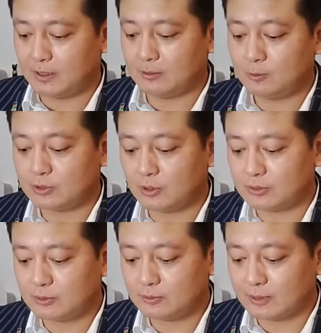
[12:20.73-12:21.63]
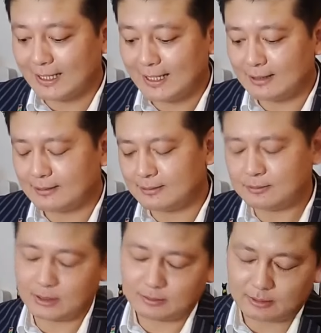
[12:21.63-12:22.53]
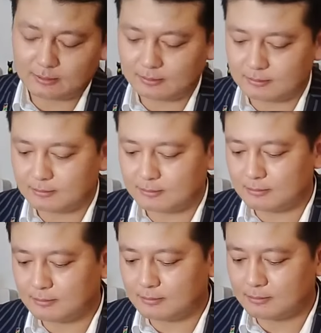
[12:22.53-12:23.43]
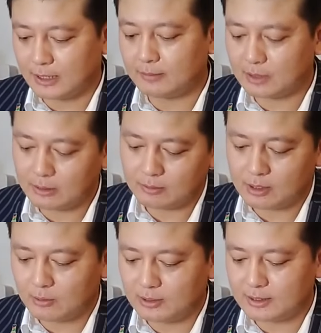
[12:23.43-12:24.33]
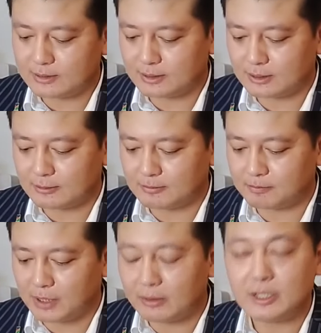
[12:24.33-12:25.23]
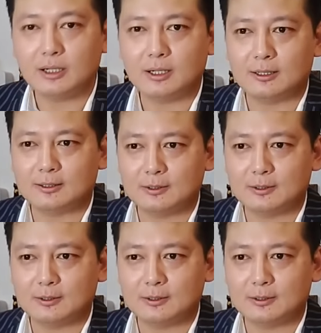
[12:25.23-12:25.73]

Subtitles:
Who was also known as Periyar.